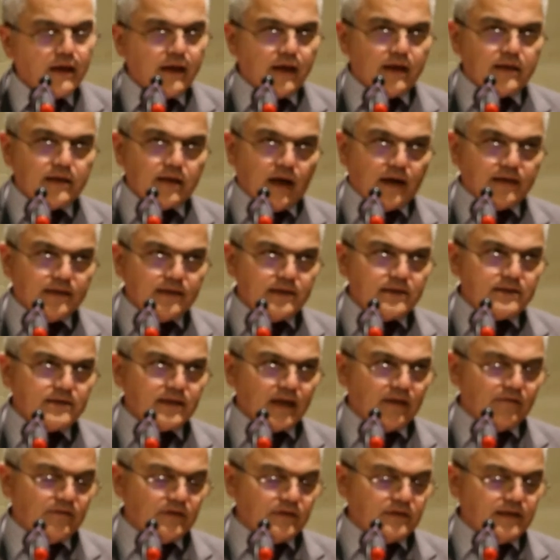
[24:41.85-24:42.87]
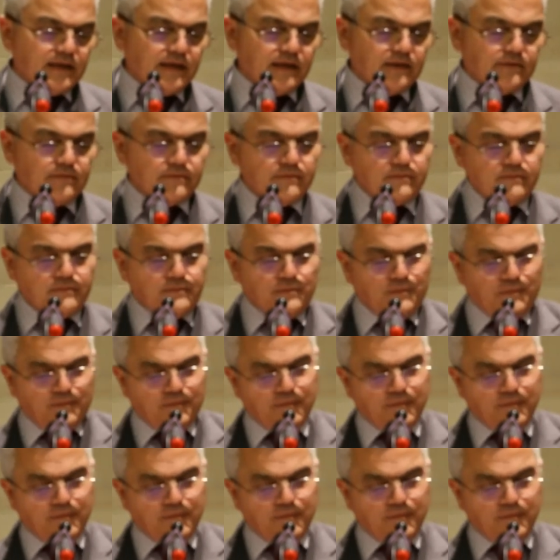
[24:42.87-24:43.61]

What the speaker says: In 1917,